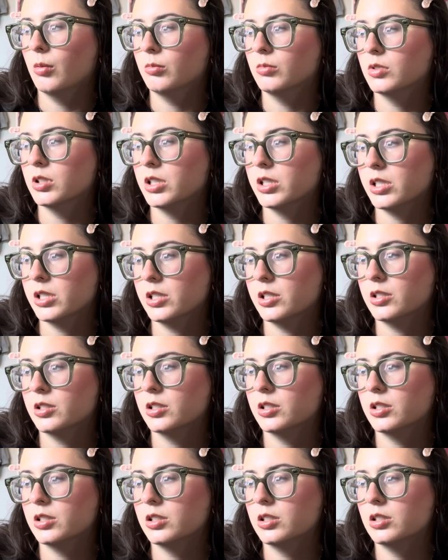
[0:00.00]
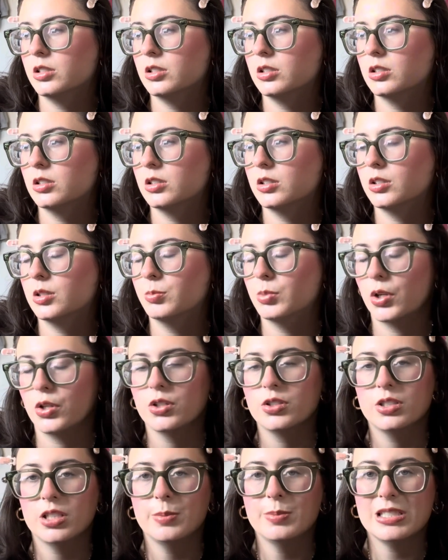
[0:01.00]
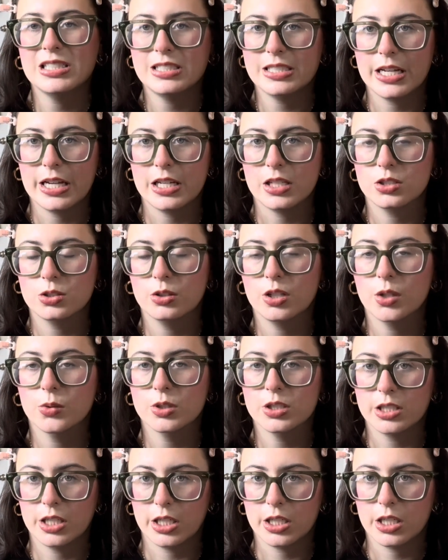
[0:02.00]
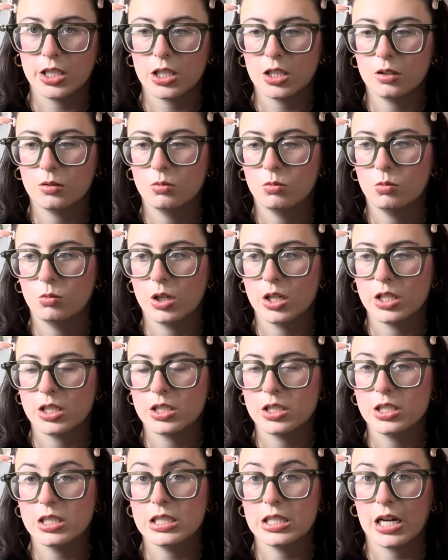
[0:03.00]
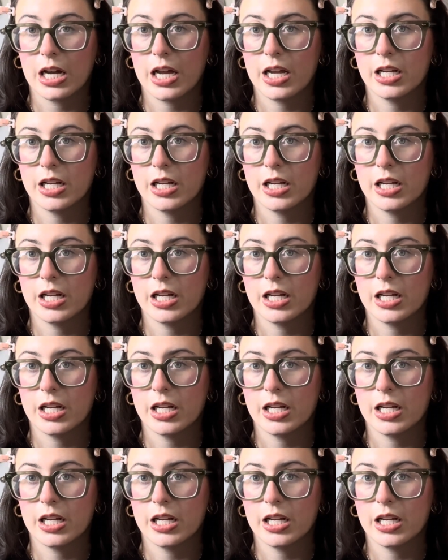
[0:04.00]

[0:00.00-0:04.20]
is, the brother's name is Dane, so they were dating when he died,